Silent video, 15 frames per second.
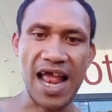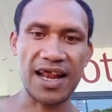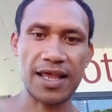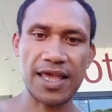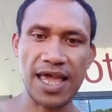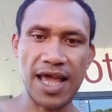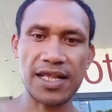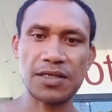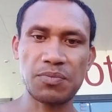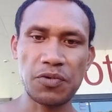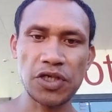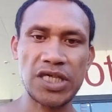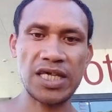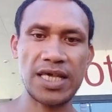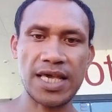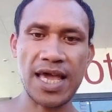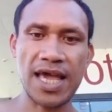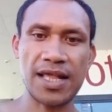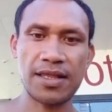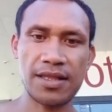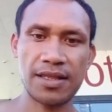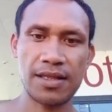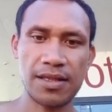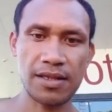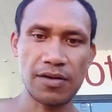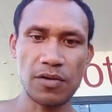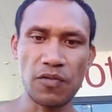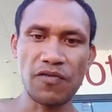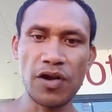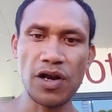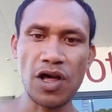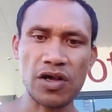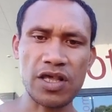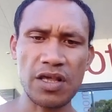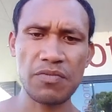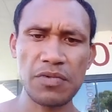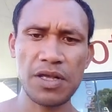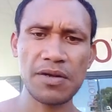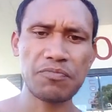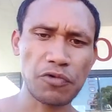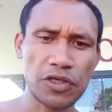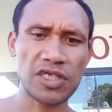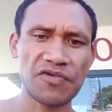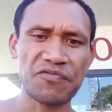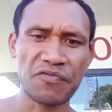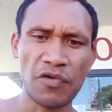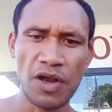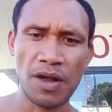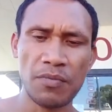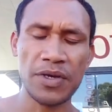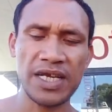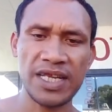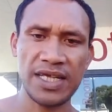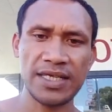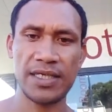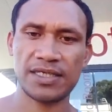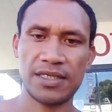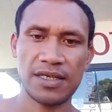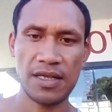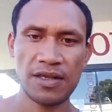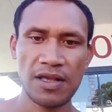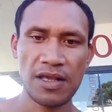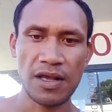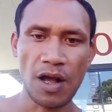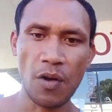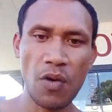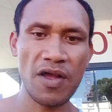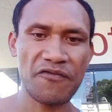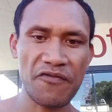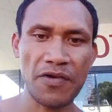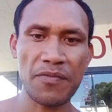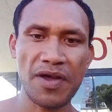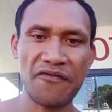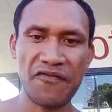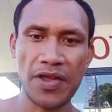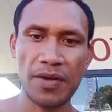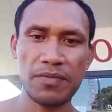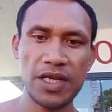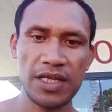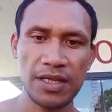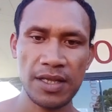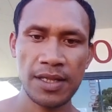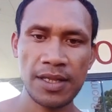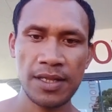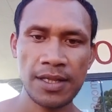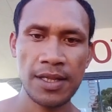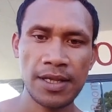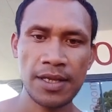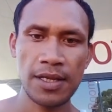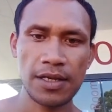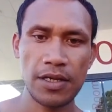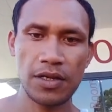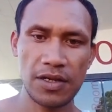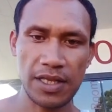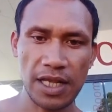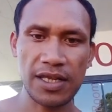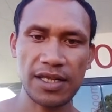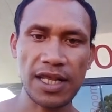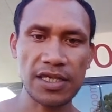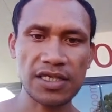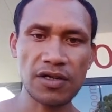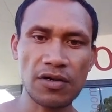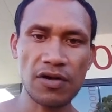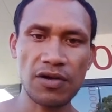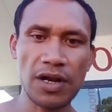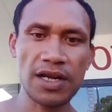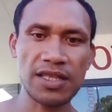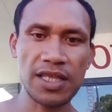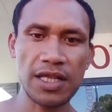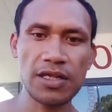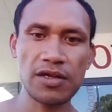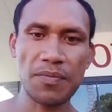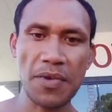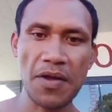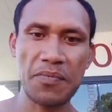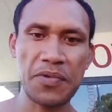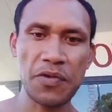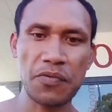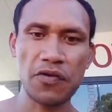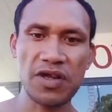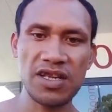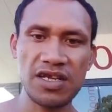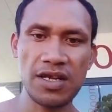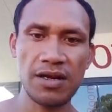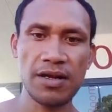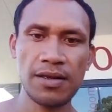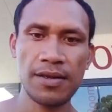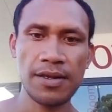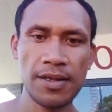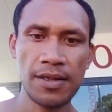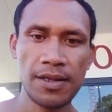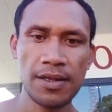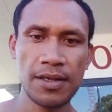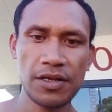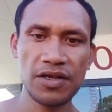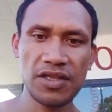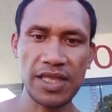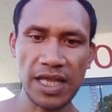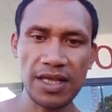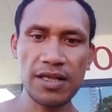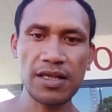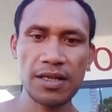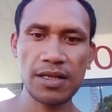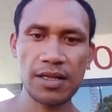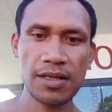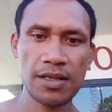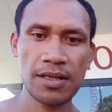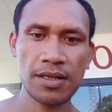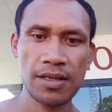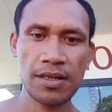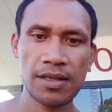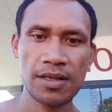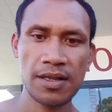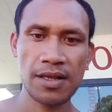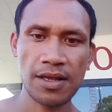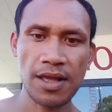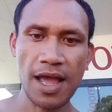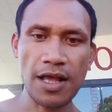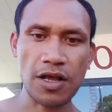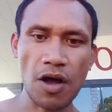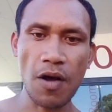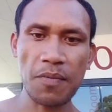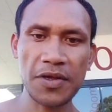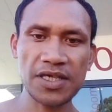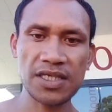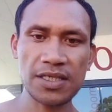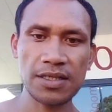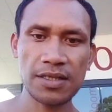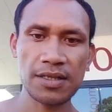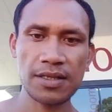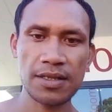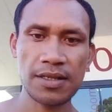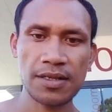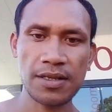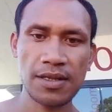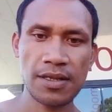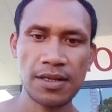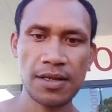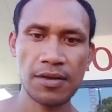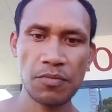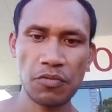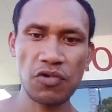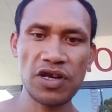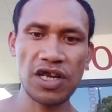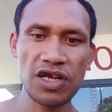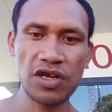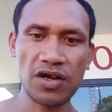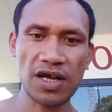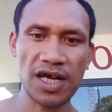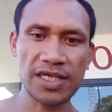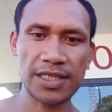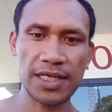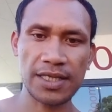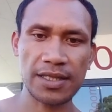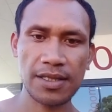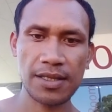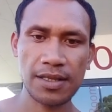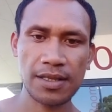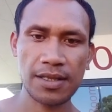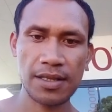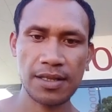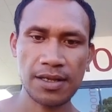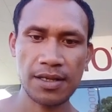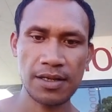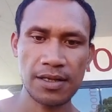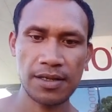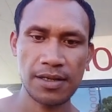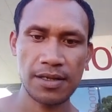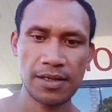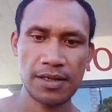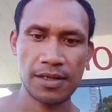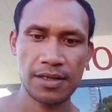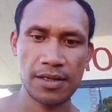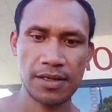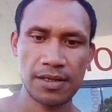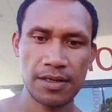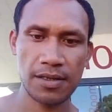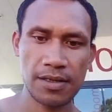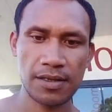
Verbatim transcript: And cat, pussy cat. Well, lucky me in prison for how many years? Away from my family. You think that's alright thing about people in here? You think? A cop is put in your guys' seat.